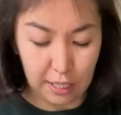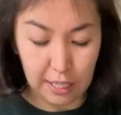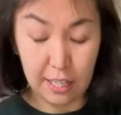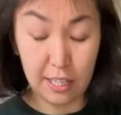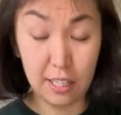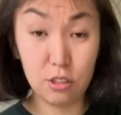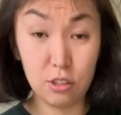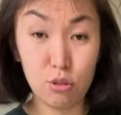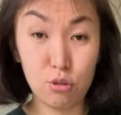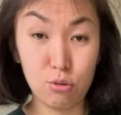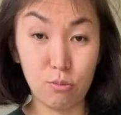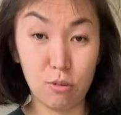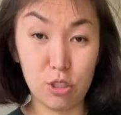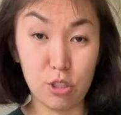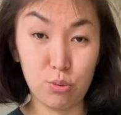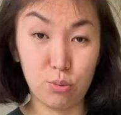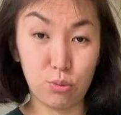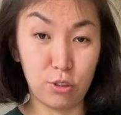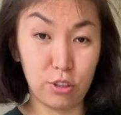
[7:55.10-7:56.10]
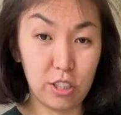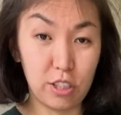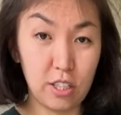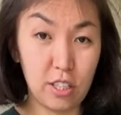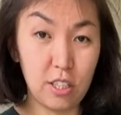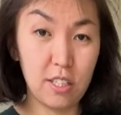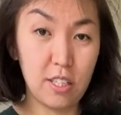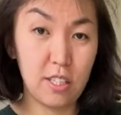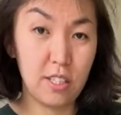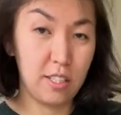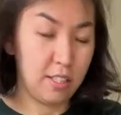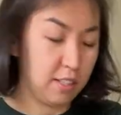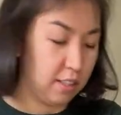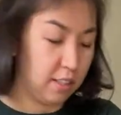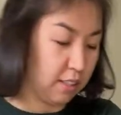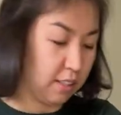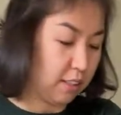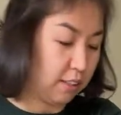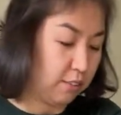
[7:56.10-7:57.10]
add too much water.
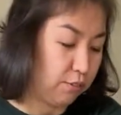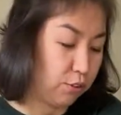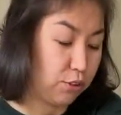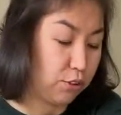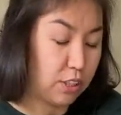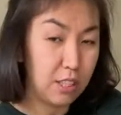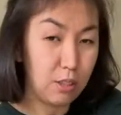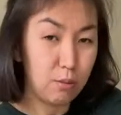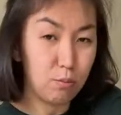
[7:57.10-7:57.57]
If you need